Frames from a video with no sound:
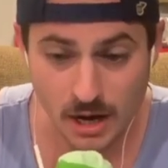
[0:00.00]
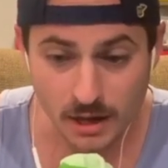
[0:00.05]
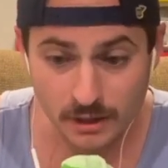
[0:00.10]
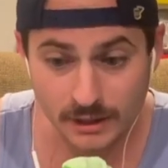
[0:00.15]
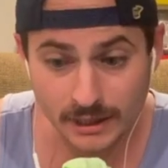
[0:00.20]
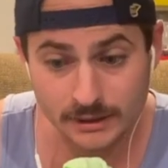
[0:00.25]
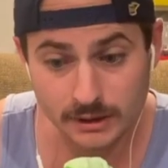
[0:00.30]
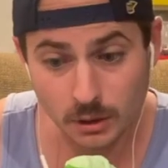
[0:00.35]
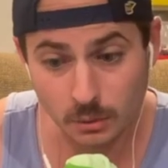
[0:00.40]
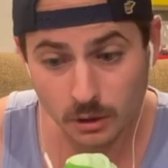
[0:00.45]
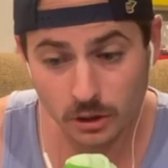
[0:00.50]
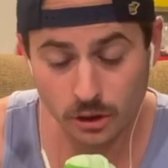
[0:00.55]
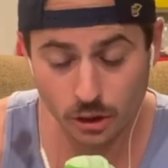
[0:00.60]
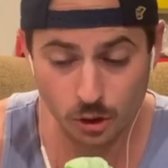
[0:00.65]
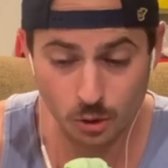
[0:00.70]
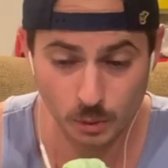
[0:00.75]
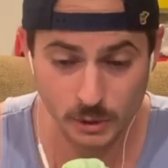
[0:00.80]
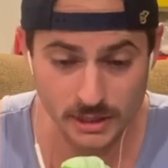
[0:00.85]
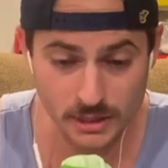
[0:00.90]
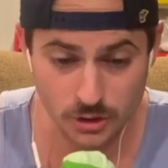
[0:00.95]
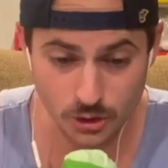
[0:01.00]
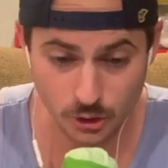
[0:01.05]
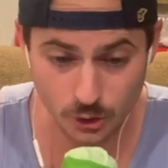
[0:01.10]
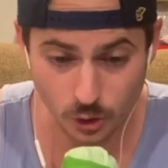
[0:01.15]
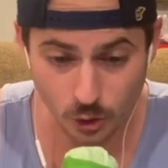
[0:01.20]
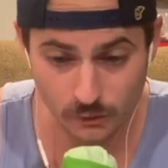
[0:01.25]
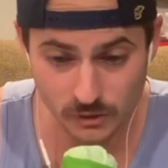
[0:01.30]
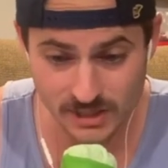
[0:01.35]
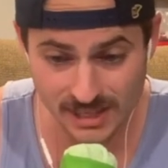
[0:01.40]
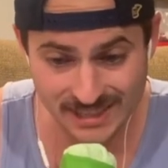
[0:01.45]
Like, there were three
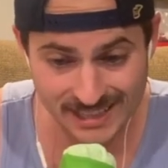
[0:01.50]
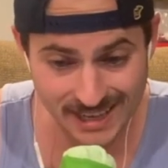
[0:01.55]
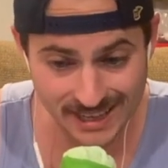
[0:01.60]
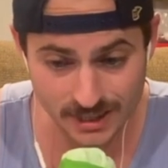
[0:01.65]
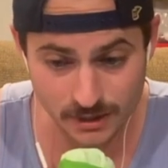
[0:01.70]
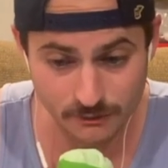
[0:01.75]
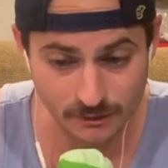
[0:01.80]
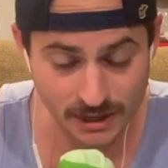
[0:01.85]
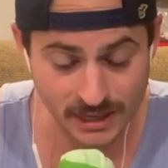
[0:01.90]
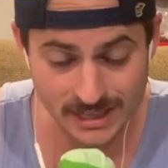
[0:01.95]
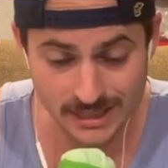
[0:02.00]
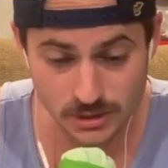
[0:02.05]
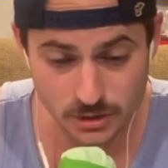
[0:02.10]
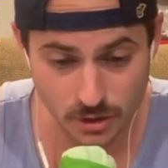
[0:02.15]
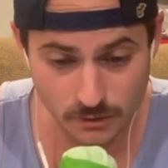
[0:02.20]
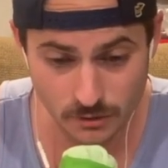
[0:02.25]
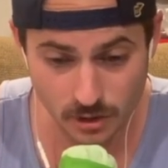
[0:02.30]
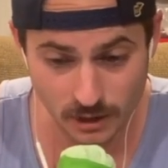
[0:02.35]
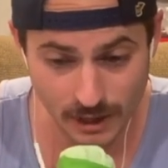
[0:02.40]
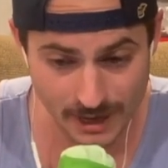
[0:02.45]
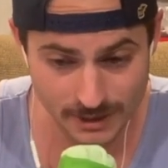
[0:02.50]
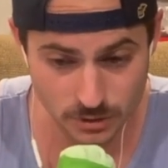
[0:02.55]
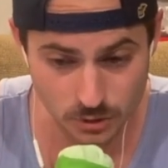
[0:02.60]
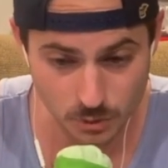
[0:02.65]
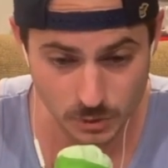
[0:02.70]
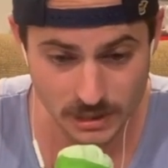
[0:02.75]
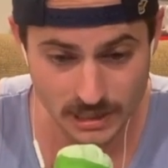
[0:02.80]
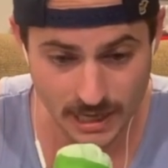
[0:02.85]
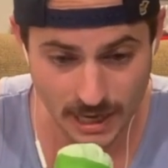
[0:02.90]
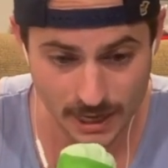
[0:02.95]
turnovers at the end of each of the last
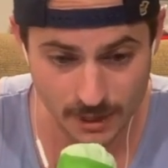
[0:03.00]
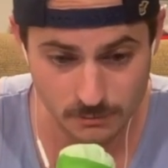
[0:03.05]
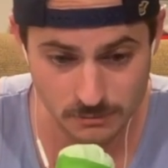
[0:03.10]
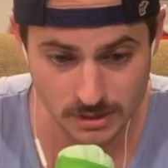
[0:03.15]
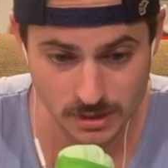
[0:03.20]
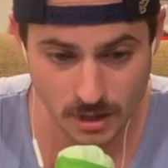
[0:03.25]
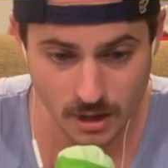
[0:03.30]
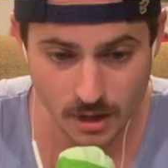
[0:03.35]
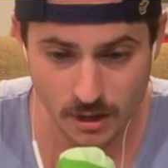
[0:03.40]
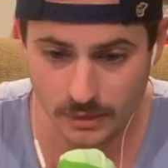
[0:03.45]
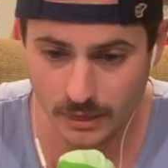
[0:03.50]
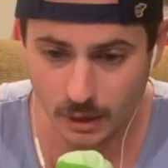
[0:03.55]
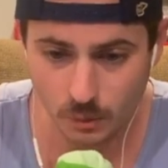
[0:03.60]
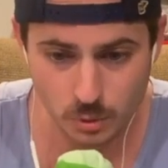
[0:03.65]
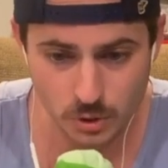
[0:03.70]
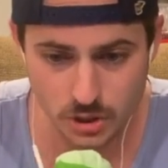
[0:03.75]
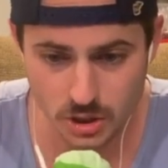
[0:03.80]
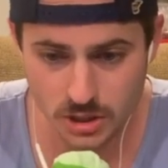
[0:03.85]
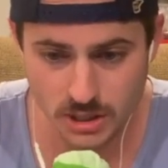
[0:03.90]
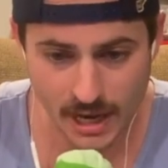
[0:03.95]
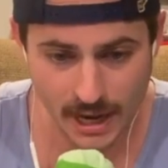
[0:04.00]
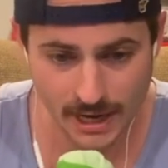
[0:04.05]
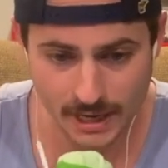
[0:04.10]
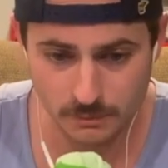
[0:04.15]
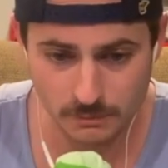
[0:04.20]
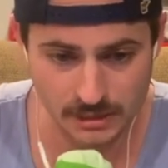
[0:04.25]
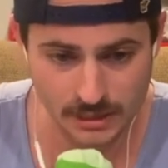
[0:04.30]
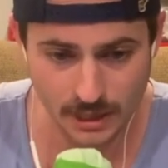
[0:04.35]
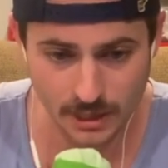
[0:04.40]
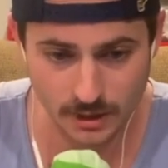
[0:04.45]
three games that were just
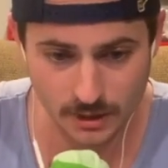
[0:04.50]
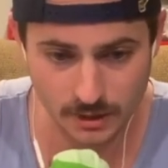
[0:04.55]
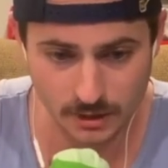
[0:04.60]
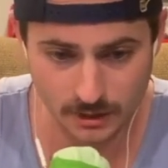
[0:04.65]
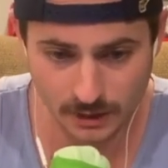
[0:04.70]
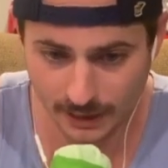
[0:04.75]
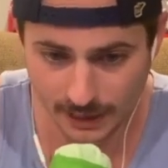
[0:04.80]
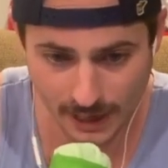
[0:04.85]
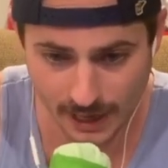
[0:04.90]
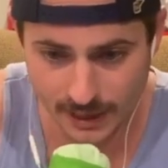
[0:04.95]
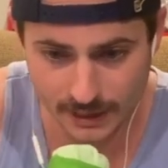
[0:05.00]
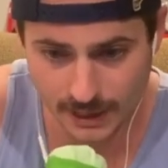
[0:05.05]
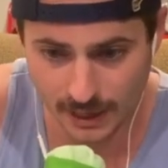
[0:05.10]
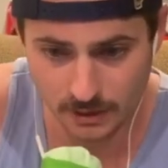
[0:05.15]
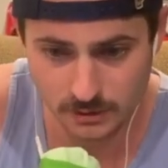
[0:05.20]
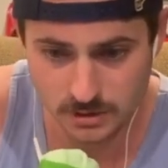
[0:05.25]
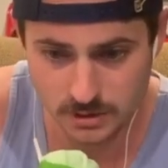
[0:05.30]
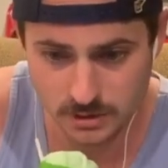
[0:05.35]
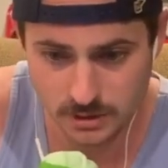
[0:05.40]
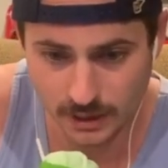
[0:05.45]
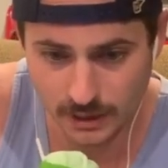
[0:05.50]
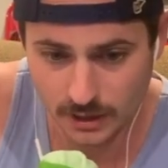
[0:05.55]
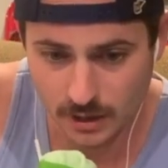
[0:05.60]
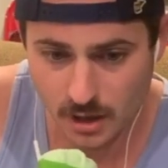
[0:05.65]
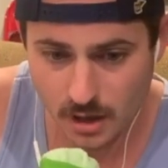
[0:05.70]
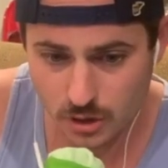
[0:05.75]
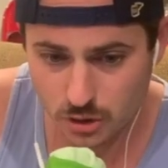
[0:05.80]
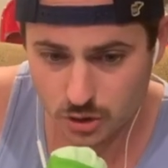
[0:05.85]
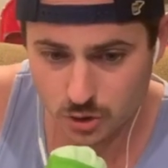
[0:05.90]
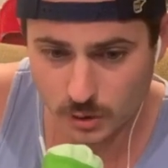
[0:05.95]
handouts. Like,
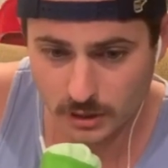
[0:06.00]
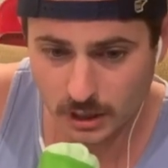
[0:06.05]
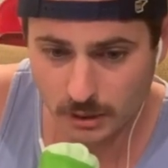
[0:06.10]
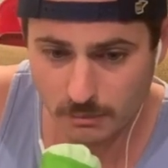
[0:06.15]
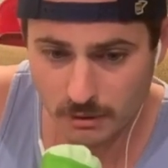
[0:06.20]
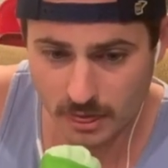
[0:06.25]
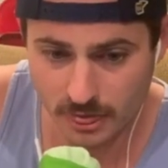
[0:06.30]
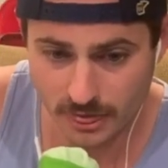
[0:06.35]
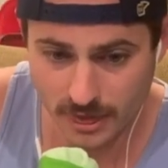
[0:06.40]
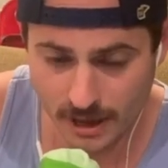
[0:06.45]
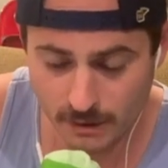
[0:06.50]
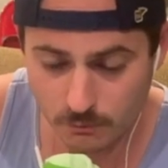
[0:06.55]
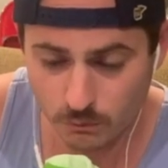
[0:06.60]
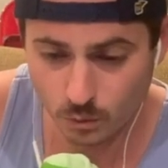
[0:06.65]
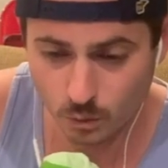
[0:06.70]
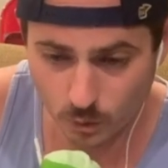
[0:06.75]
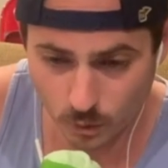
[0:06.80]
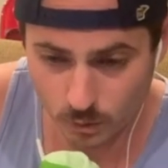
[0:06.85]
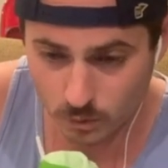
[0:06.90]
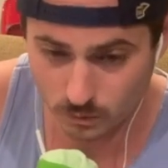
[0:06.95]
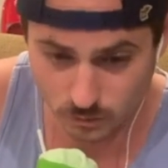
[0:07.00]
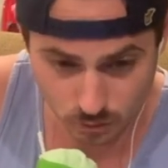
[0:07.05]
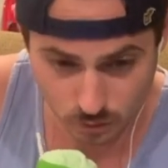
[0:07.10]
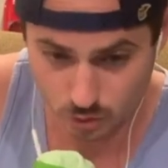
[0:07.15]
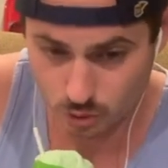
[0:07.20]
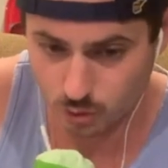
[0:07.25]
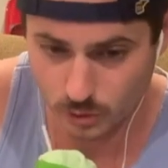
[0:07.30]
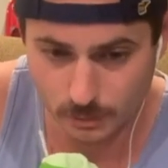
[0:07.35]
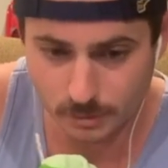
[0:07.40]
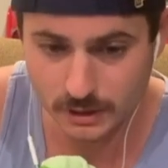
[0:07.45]
straight up them
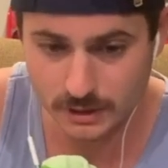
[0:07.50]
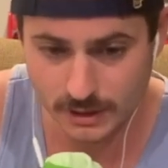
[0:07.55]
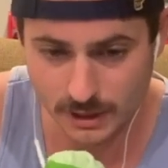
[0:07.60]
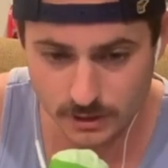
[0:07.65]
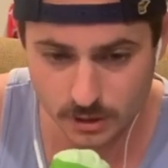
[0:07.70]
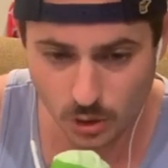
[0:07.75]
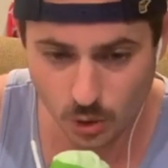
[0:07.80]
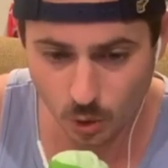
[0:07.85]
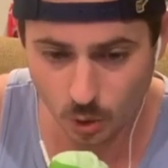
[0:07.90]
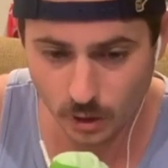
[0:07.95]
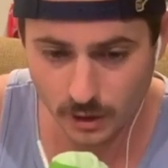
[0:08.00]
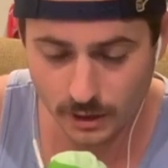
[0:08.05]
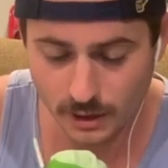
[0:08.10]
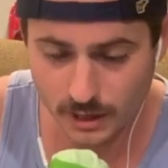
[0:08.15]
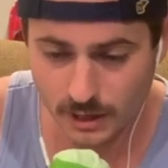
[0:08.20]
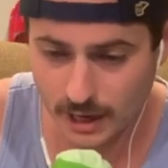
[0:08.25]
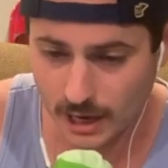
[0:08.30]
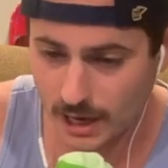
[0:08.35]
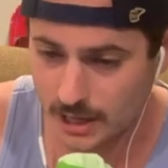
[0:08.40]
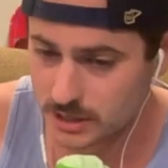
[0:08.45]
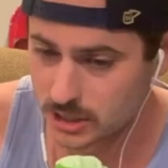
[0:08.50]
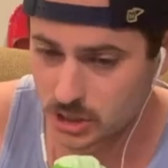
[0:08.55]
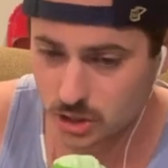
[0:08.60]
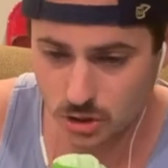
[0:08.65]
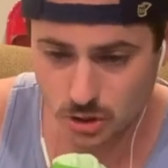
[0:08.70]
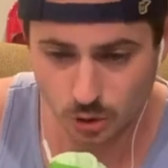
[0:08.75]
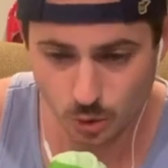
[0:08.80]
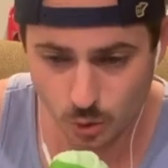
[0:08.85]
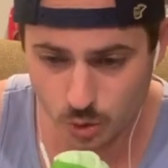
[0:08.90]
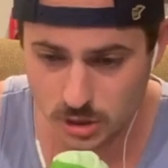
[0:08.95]
dribbling down the court and then
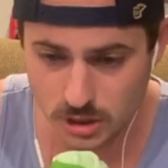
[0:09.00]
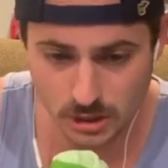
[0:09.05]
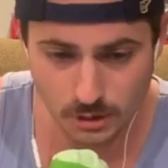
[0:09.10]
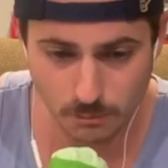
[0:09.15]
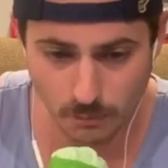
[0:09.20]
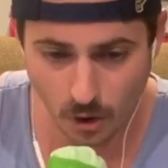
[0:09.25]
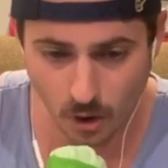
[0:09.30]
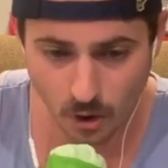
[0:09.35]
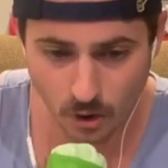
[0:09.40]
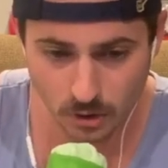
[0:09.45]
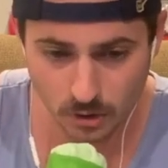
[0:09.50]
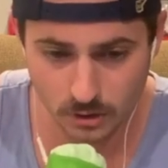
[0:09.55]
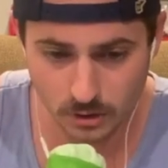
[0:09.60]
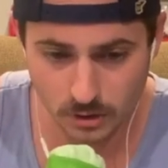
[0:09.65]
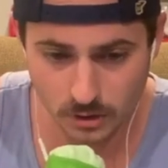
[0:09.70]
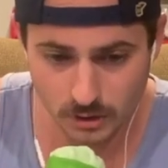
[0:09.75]
just losing the ball.